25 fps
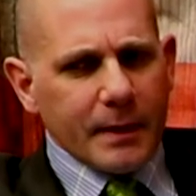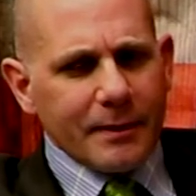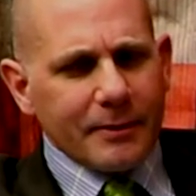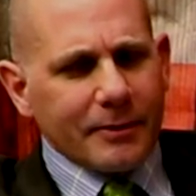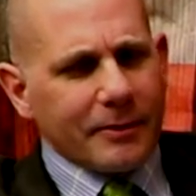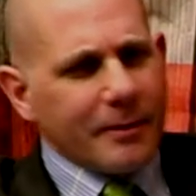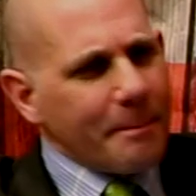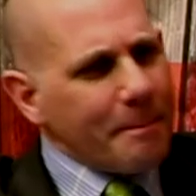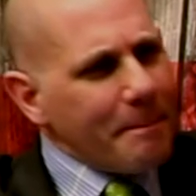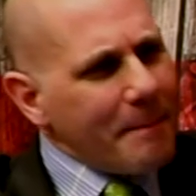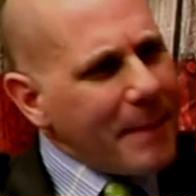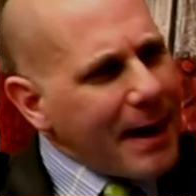
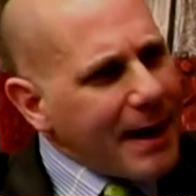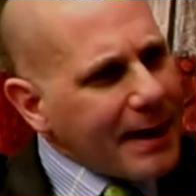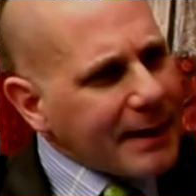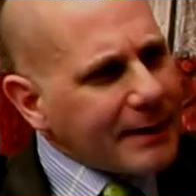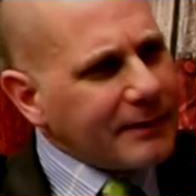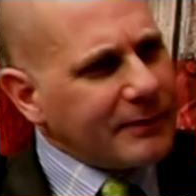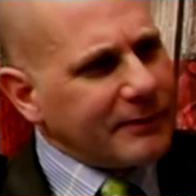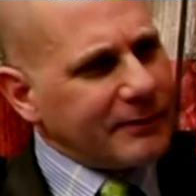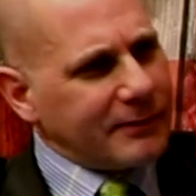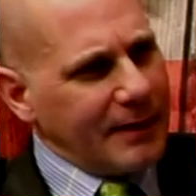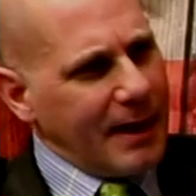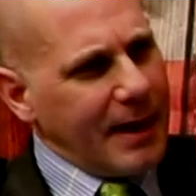the
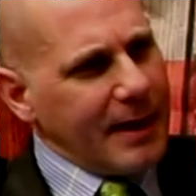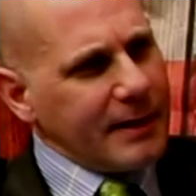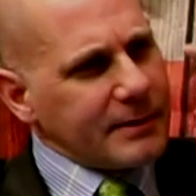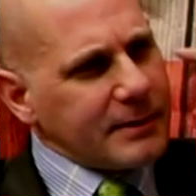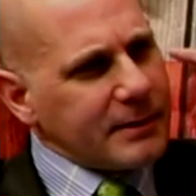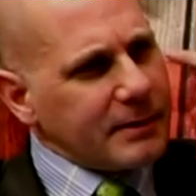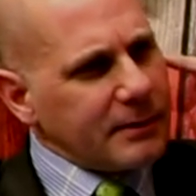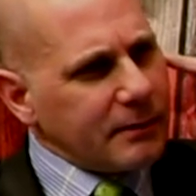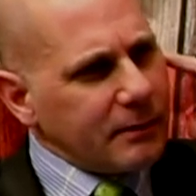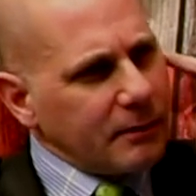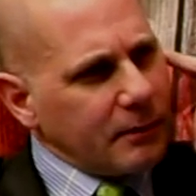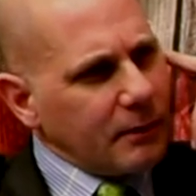mindset
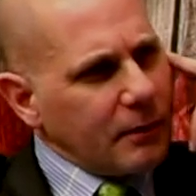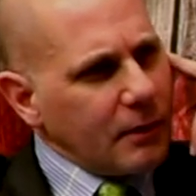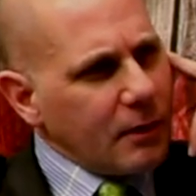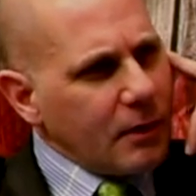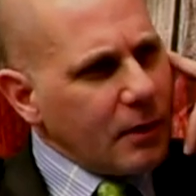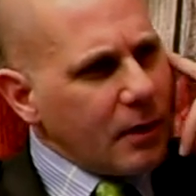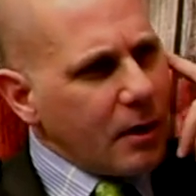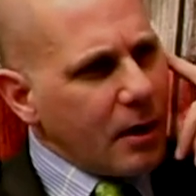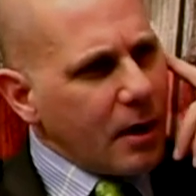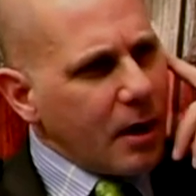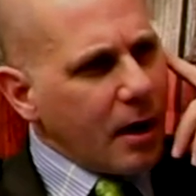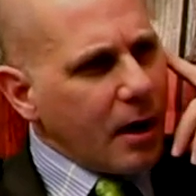
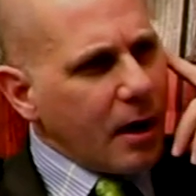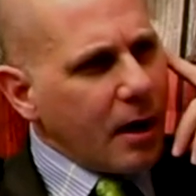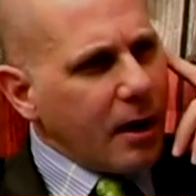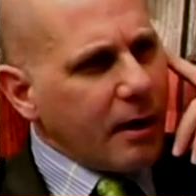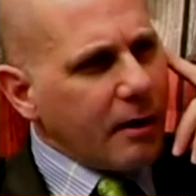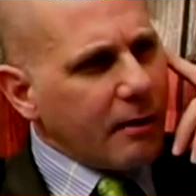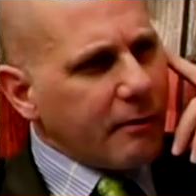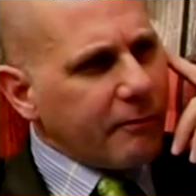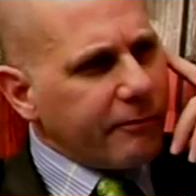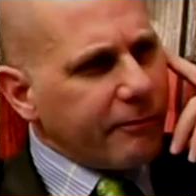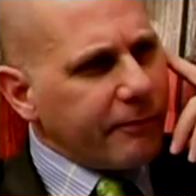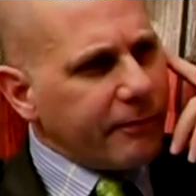
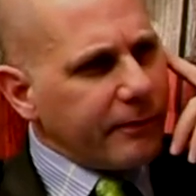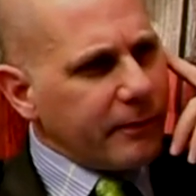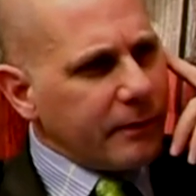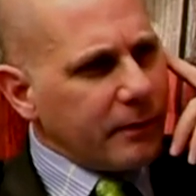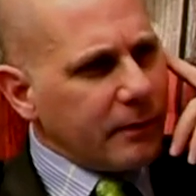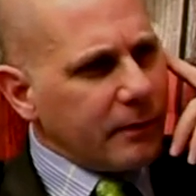of